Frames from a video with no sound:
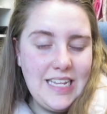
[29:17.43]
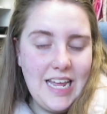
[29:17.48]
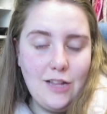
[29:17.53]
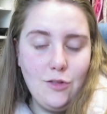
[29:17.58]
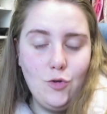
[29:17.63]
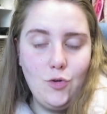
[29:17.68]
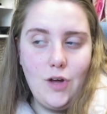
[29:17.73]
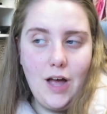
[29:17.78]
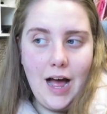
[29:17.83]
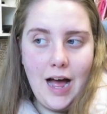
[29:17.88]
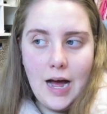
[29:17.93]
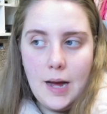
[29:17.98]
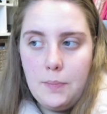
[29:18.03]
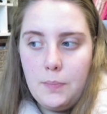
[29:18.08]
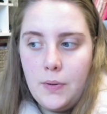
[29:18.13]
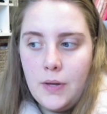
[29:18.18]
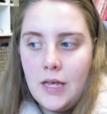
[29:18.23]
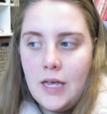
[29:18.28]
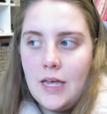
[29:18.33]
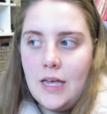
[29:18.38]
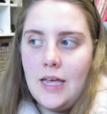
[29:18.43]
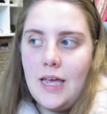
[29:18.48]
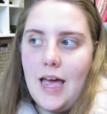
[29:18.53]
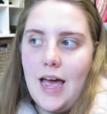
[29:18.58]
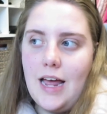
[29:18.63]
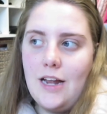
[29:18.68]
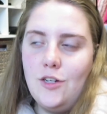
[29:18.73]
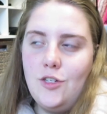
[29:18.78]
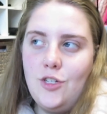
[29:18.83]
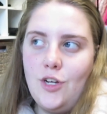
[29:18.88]
they look up,
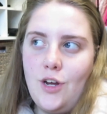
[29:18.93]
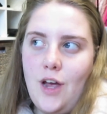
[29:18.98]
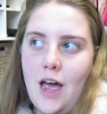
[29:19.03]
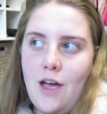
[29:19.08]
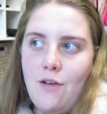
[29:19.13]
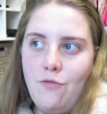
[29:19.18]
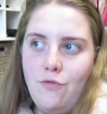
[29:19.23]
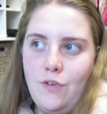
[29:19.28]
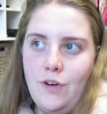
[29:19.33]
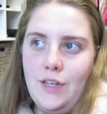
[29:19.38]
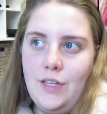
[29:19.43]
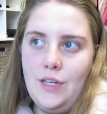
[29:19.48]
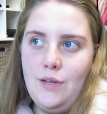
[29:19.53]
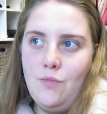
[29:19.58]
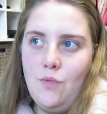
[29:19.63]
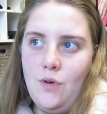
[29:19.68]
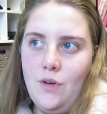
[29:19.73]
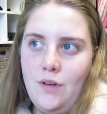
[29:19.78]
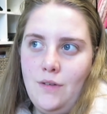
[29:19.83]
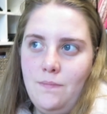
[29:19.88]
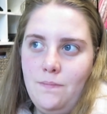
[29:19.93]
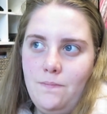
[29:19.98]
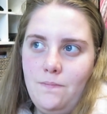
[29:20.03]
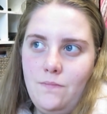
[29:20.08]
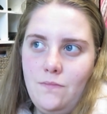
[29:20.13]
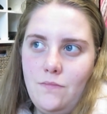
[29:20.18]
and so I really want